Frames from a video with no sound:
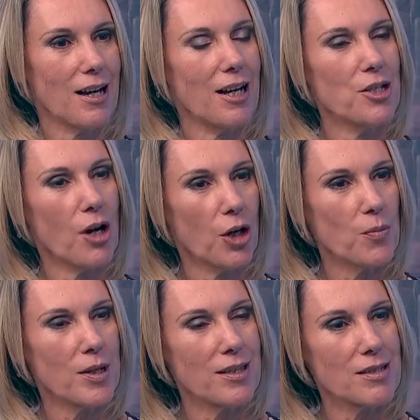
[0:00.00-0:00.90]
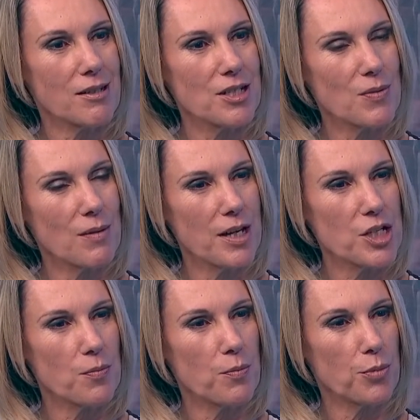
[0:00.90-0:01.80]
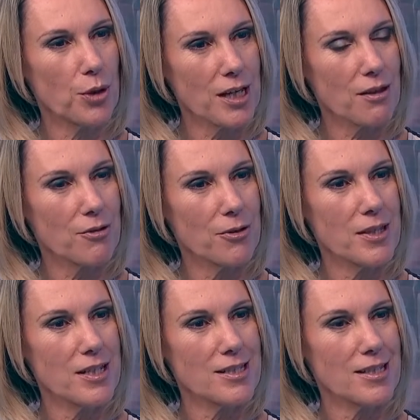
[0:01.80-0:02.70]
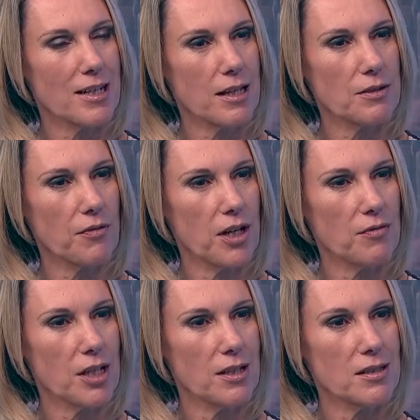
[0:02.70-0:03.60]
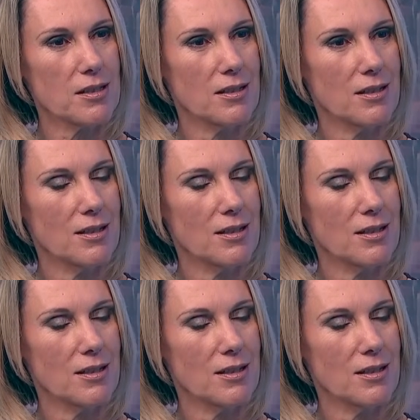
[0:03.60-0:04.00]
Are you hoping there's going to be a major breakthrough in this in the next 5 years?